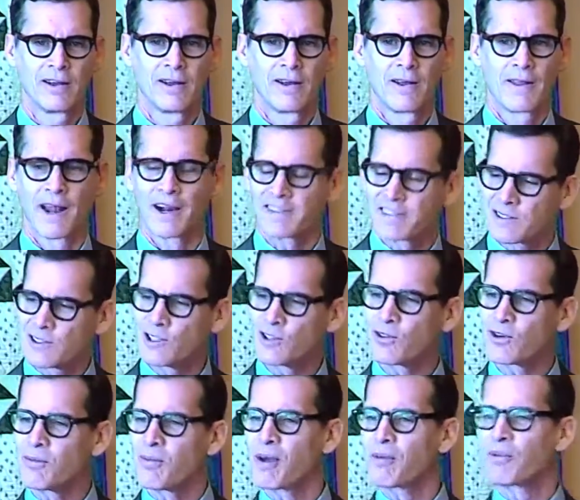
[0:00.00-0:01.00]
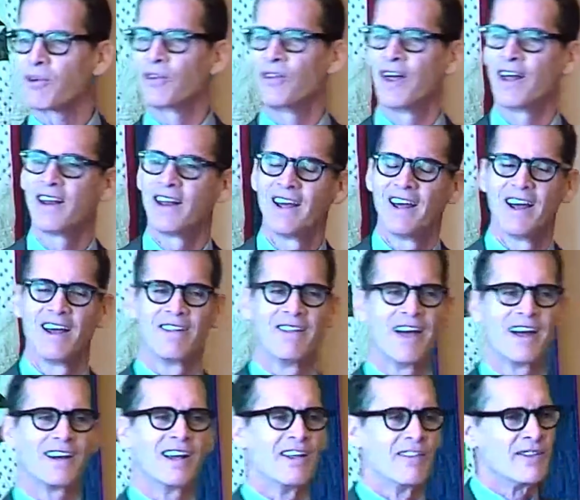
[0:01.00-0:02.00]
And I still remember that
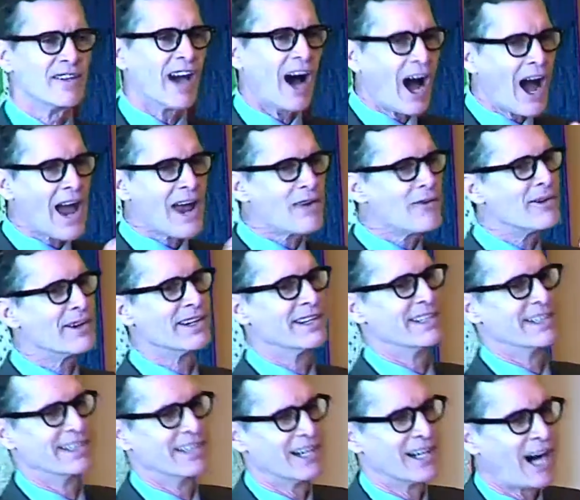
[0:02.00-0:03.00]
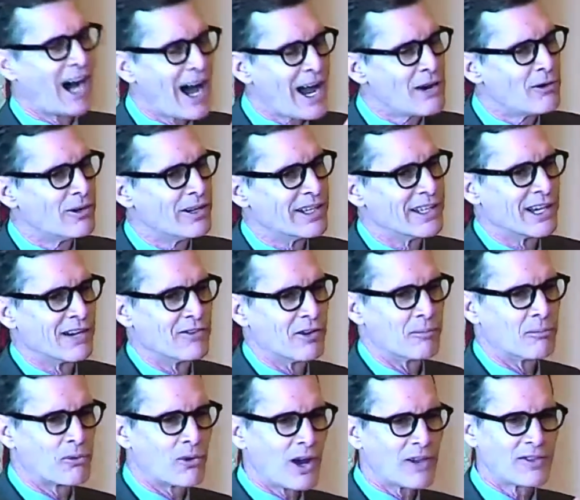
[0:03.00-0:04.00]
the irony of it
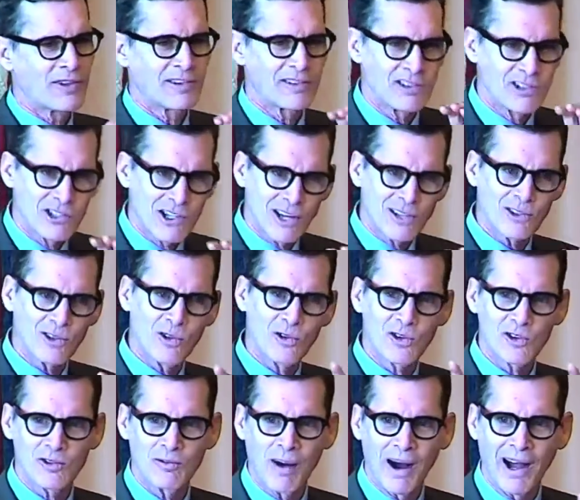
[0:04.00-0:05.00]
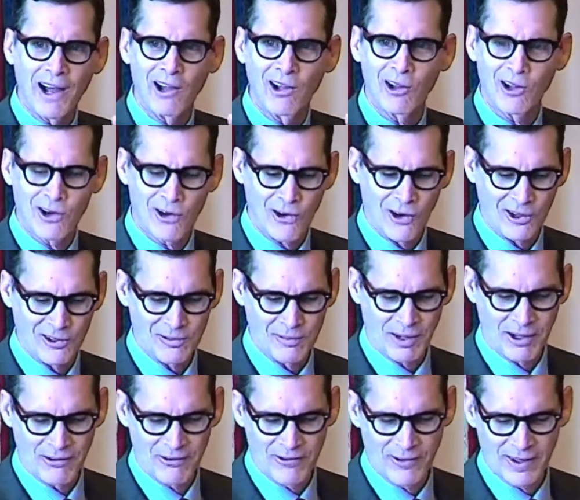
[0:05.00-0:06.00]
brought this gentle smile across
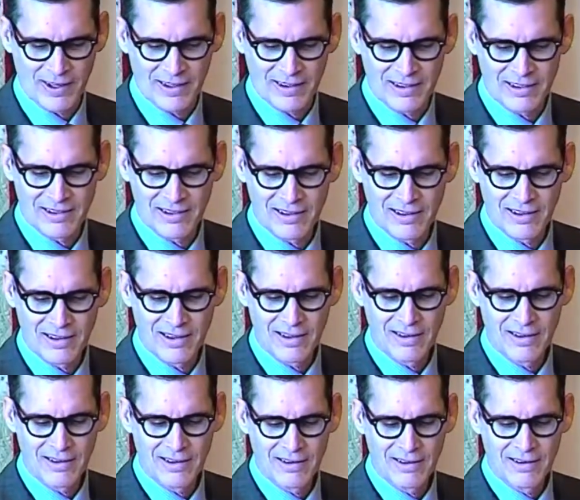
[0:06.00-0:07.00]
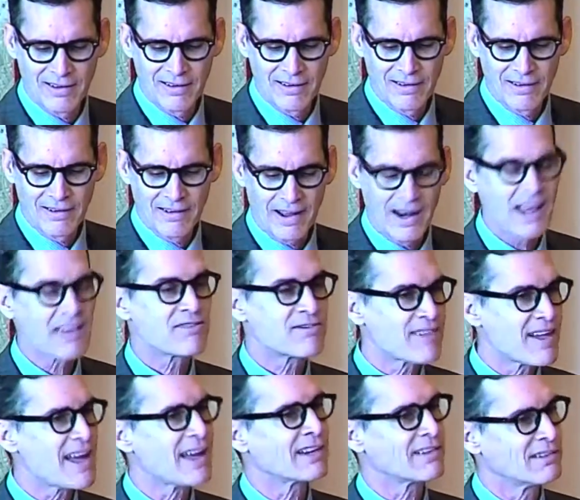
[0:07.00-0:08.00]
my face. And I
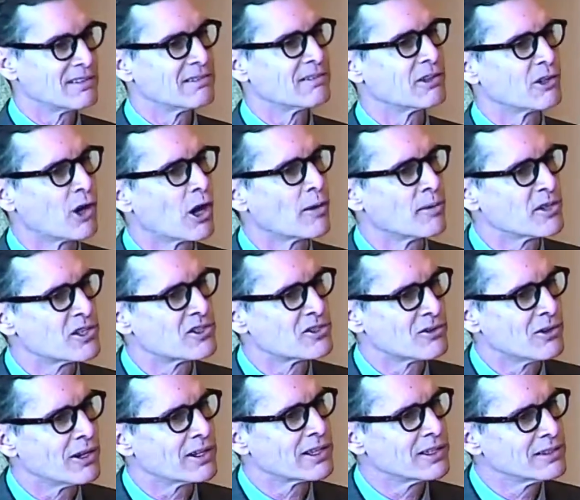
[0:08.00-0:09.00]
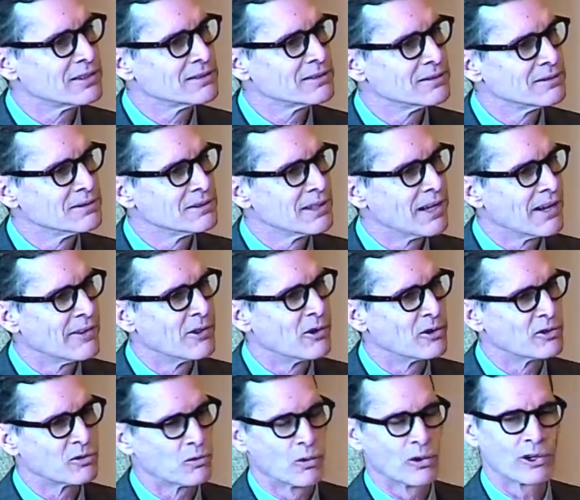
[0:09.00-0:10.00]
thanked the garbage truck and
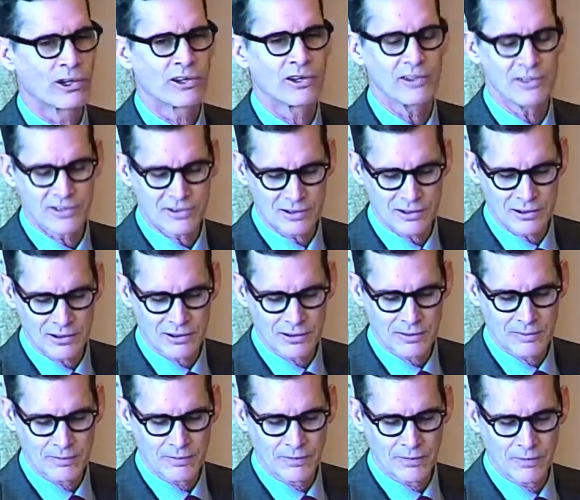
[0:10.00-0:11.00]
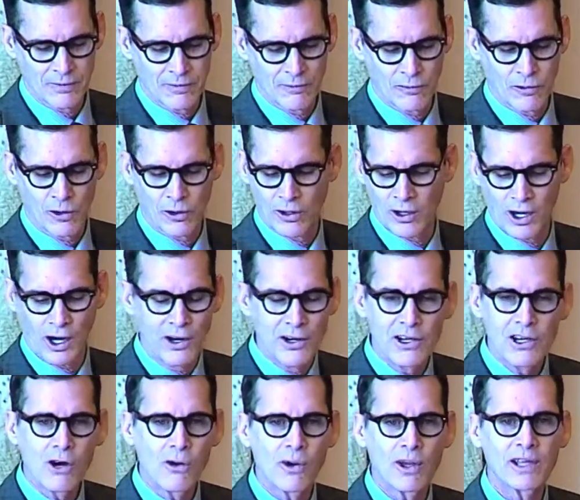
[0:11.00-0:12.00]
those workers for
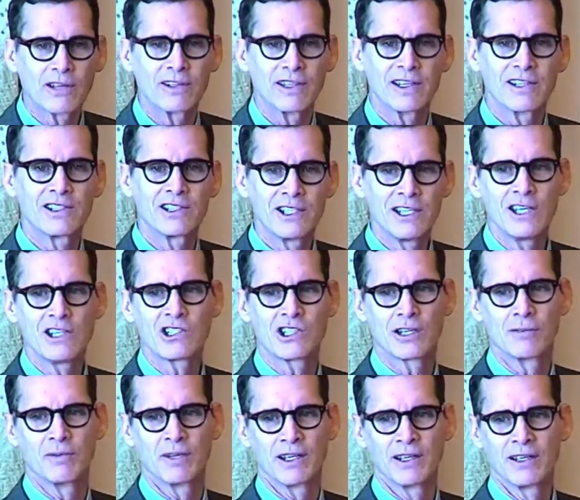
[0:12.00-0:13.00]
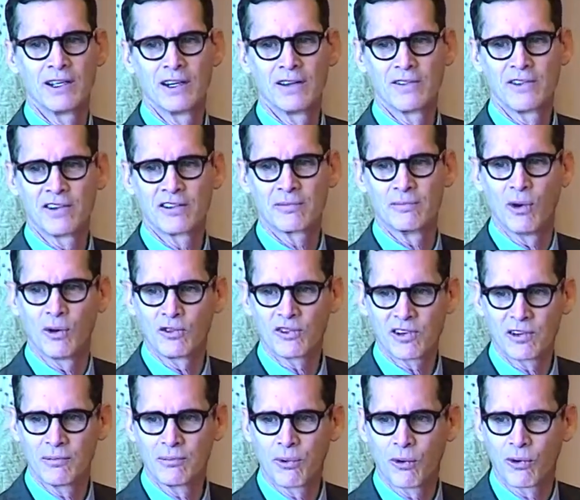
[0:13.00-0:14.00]
unknowingly teaching me this most
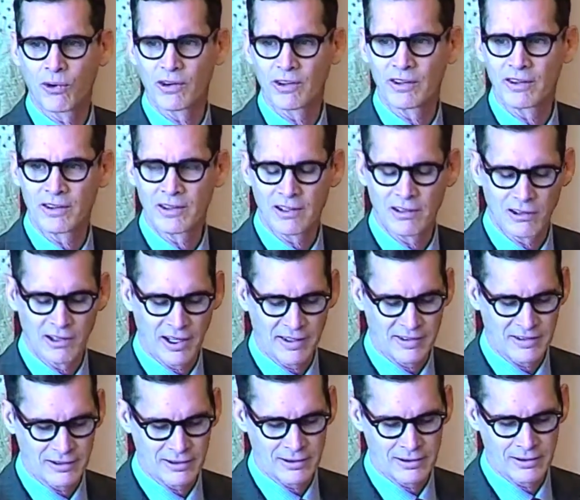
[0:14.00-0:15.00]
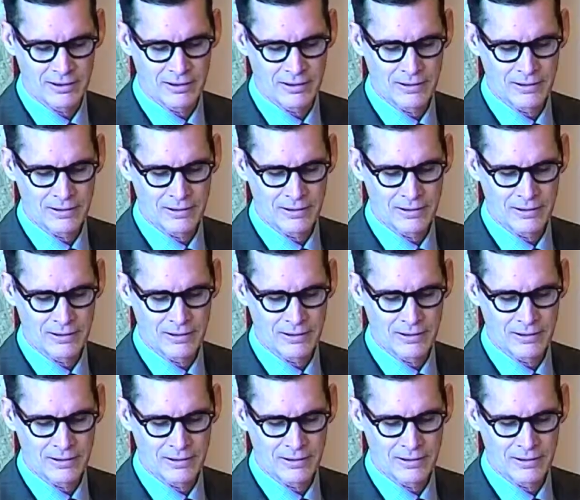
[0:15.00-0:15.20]
important lesson.